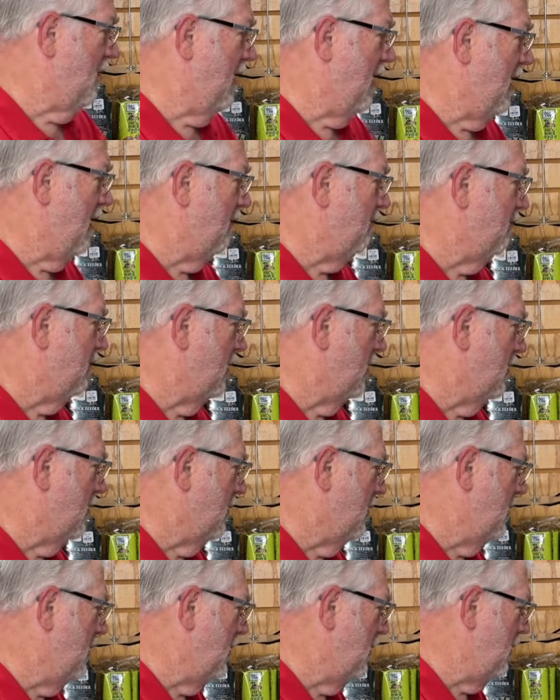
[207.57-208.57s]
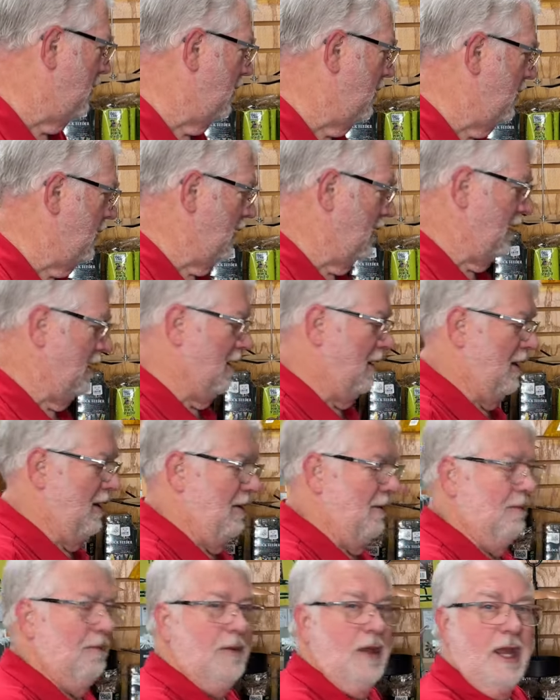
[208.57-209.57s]
have their
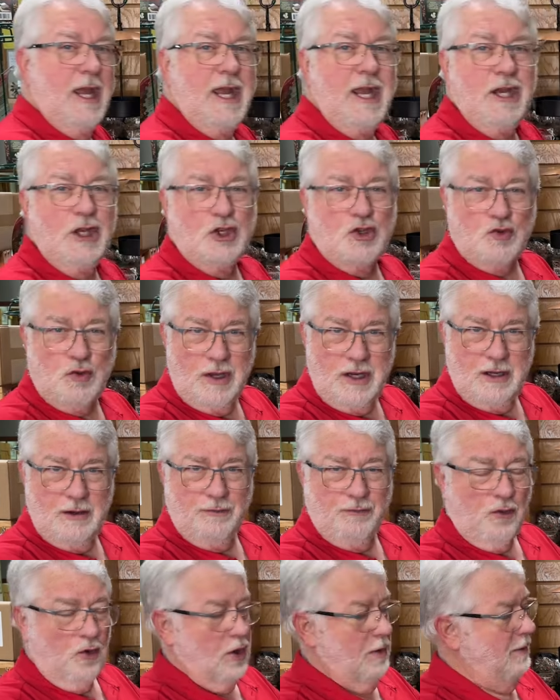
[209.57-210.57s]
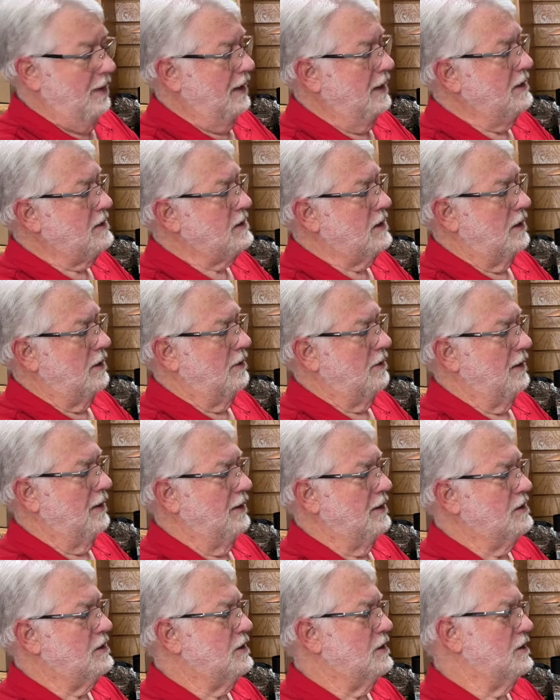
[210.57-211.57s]
heat-treated formulas. Now,
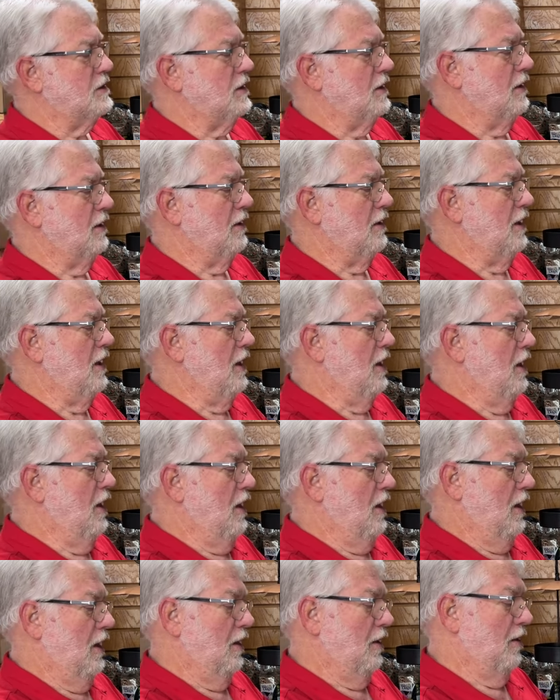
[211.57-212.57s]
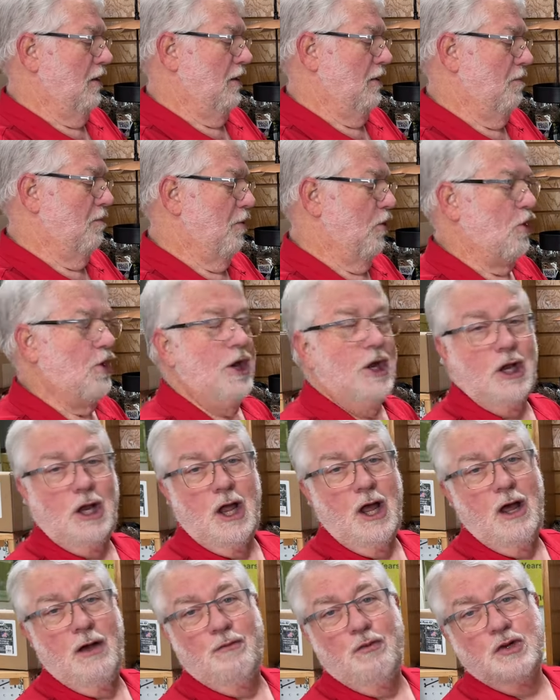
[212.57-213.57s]
this is Burn in
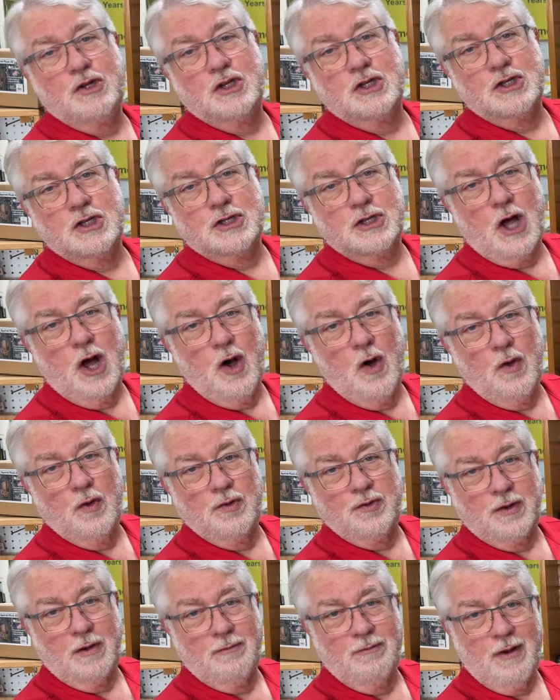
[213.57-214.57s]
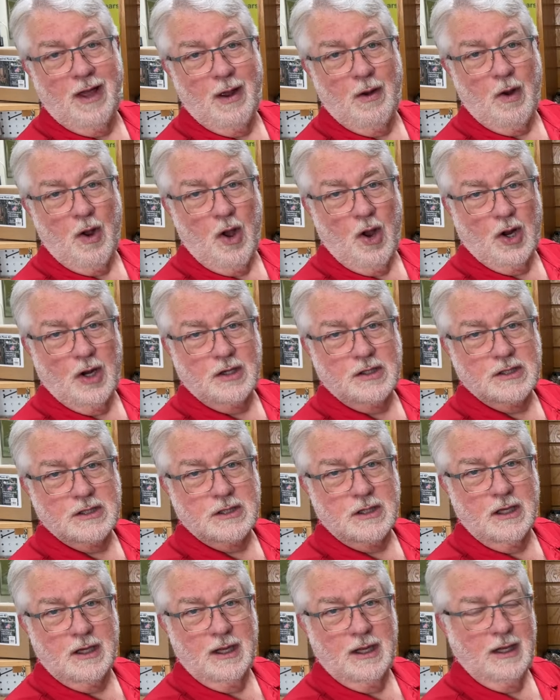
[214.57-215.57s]
Love, which is just all sunflower
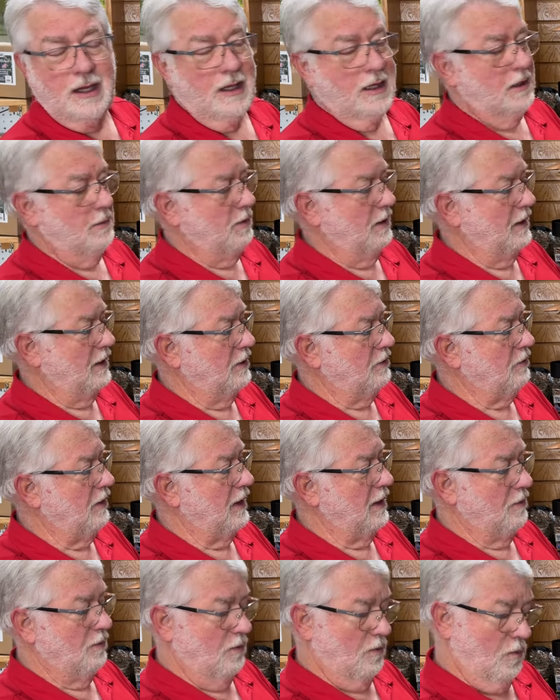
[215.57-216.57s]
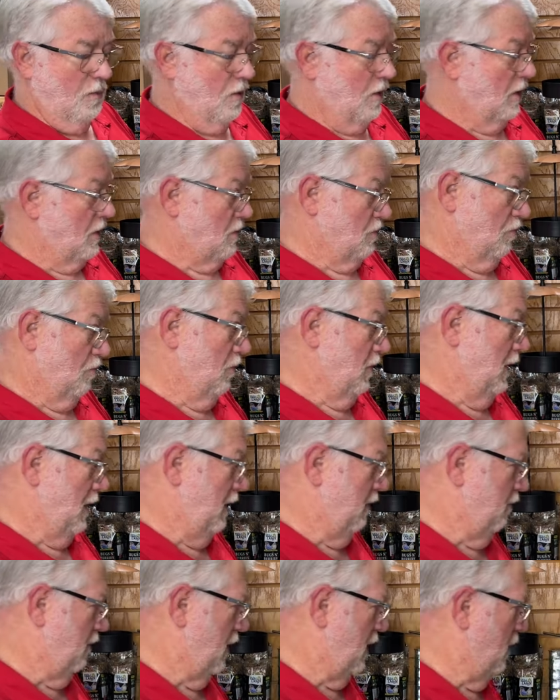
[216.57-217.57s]
hearts and completely treated. It works
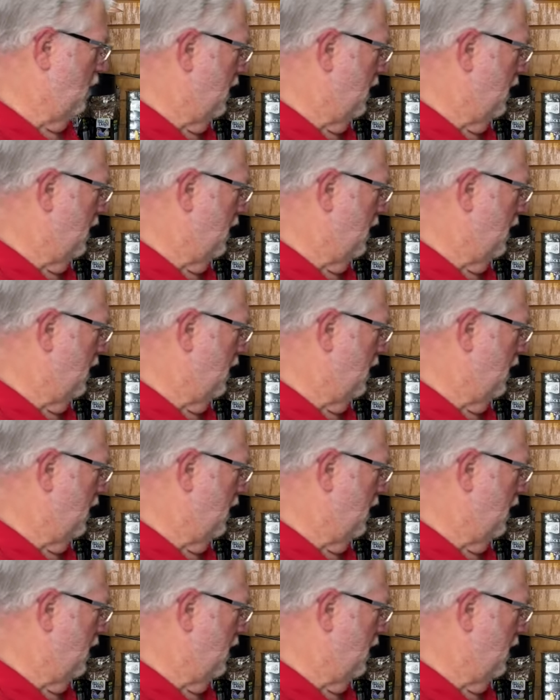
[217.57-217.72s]
really, really